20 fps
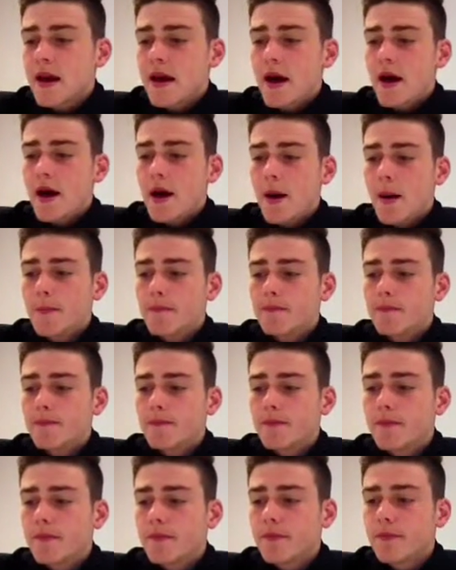
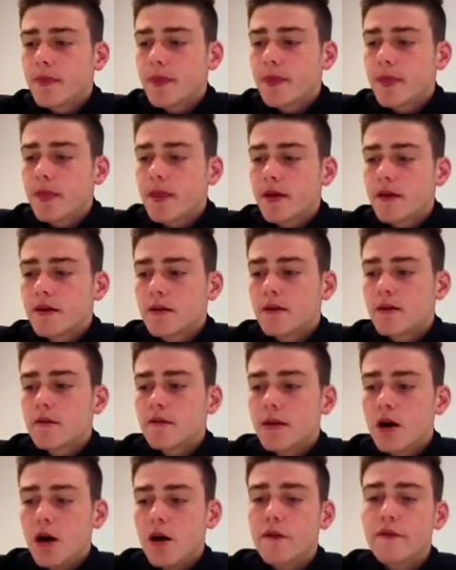
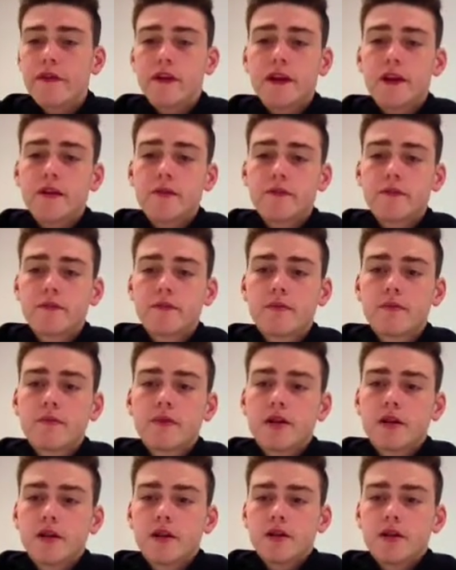but hopefully
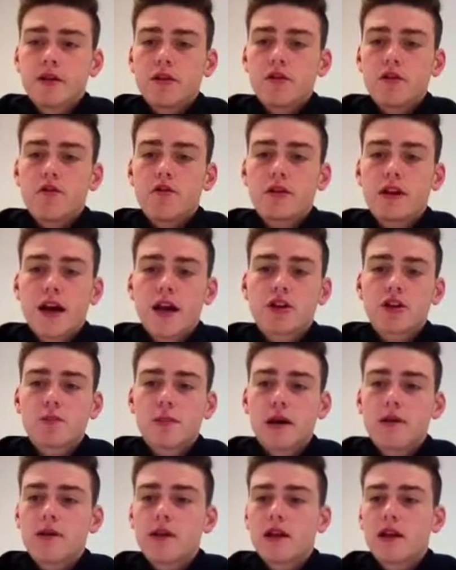you catch
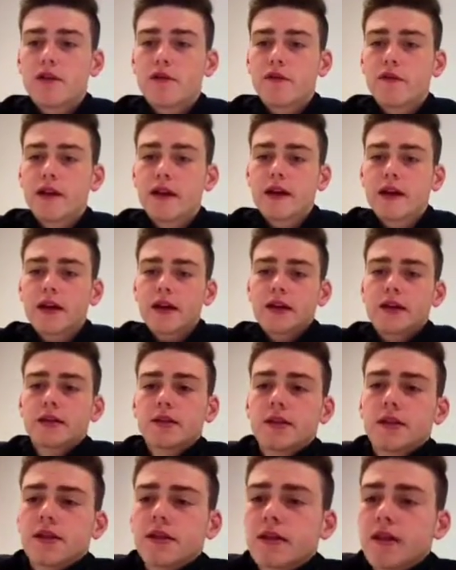them out with a little flick,
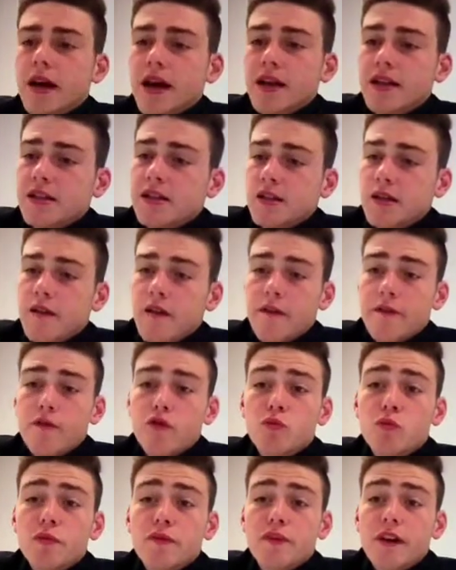and that is a
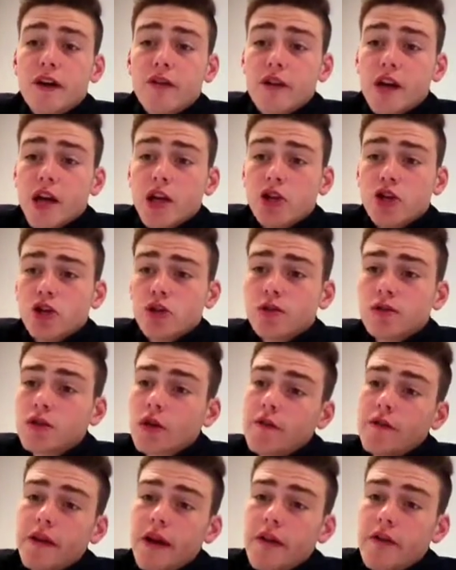form of variation,
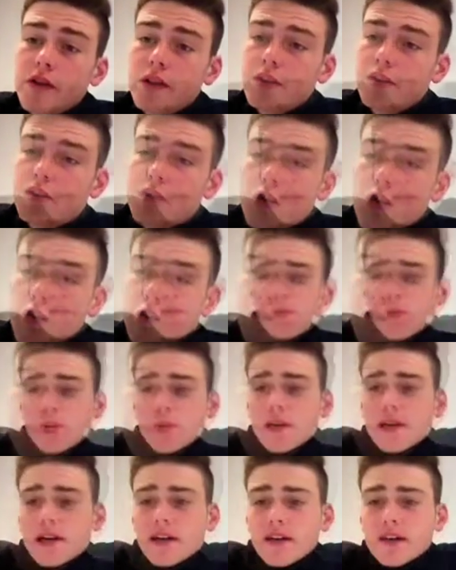so varying the serve. I'll talk to you about